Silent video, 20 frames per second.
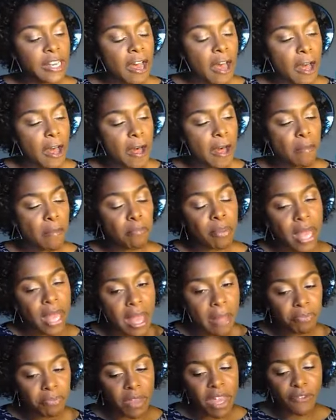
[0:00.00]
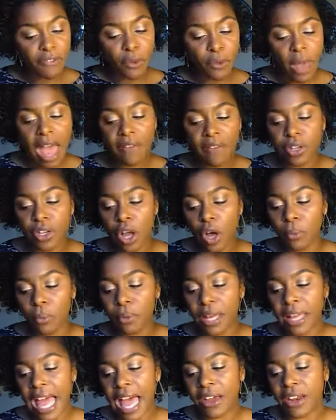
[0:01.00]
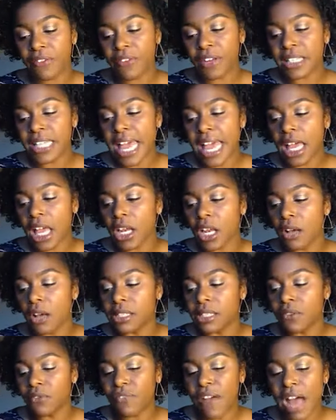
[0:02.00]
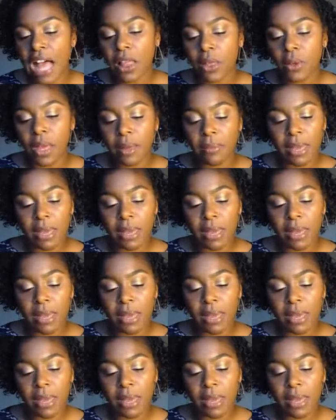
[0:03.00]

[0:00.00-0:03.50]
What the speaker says: But if you have a notebook out, if you're taking notes and following